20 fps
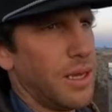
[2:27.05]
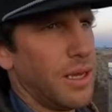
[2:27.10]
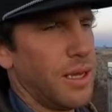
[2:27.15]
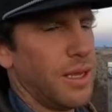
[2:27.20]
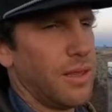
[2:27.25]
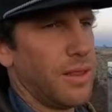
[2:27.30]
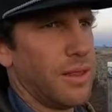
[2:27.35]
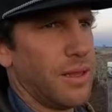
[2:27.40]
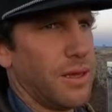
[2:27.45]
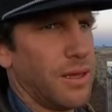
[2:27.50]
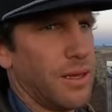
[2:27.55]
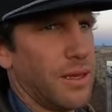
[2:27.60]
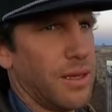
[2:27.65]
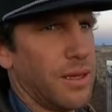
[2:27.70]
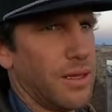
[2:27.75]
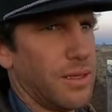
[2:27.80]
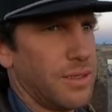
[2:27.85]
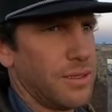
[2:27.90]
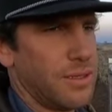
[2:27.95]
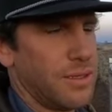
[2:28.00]
in
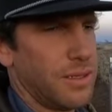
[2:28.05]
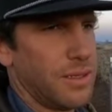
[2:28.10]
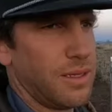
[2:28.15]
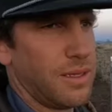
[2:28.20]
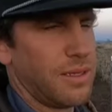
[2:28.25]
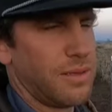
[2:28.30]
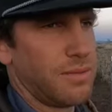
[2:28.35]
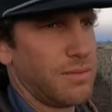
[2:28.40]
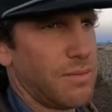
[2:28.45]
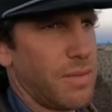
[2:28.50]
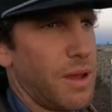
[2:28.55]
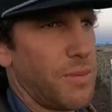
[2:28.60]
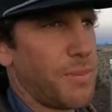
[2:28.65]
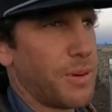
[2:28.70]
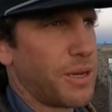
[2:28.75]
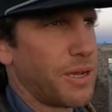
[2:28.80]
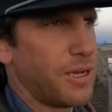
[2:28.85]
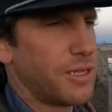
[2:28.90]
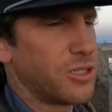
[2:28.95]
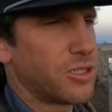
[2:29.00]
the
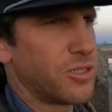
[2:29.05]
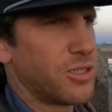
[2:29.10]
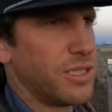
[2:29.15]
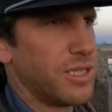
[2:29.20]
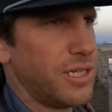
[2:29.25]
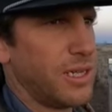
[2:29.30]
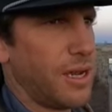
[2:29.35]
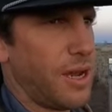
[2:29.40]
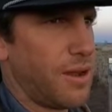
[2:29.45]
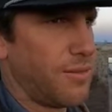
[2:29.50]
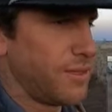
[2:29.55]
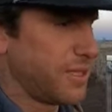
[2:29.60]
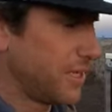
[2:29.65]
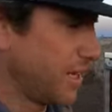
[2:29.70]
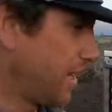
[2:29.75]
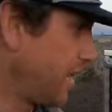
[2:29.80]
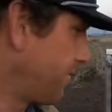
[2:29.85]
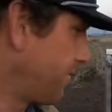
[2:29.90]
upper country. Obviously I